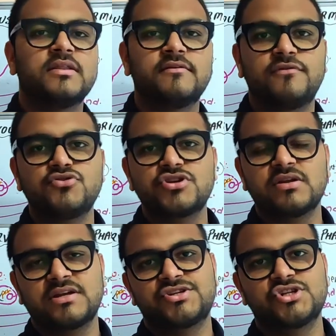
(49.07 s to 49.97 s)
the future
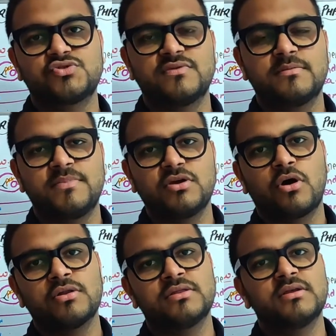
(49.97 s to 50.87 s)
lectures will be
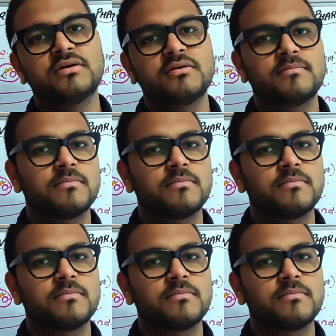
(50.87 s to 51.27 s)
on the